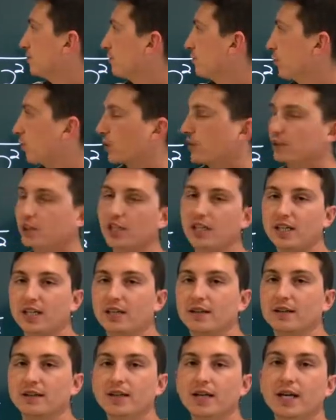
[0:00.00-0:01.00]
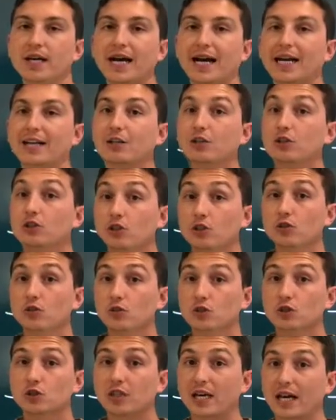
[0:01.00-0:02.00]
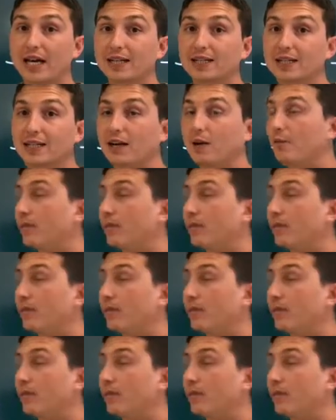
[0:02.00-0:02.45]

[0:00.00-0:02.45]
14. I could use that to help